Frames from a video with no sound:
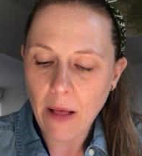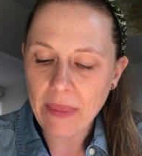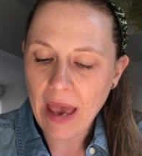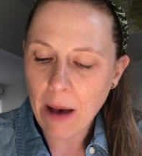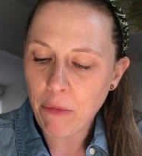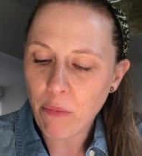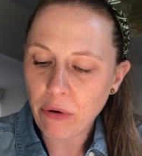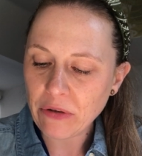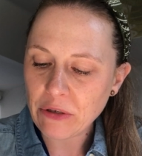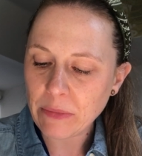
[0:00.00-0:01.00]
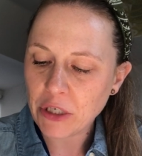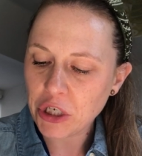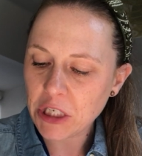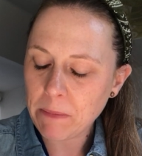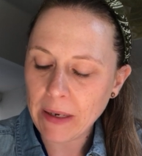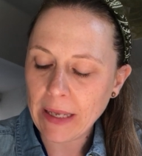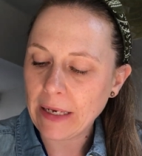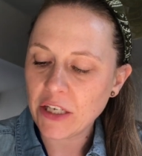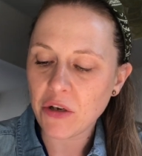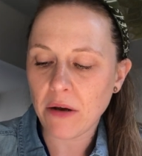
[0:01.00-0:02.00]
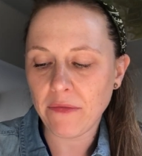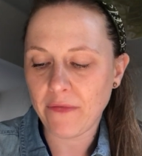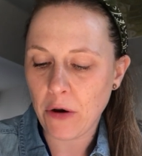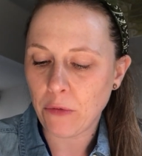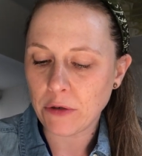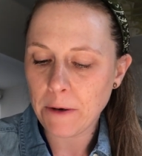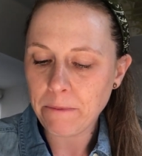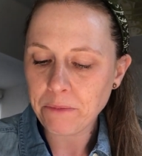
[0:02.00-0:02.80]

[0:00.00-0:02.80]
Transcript: and the apple blossoms are just beginning to unfold.